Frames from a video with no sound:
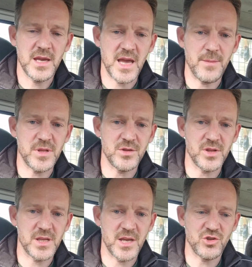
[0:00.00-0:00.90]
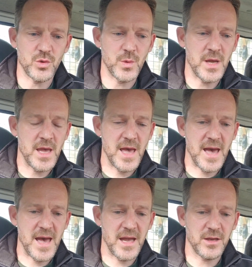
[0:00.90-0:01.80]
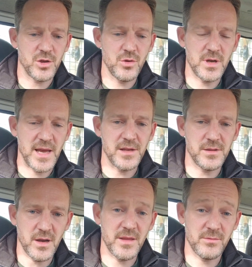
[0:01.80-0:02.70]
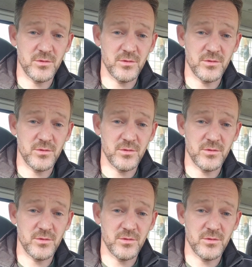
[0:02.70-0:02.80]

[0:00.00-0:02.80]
gaps in your schedule, and Google Ads I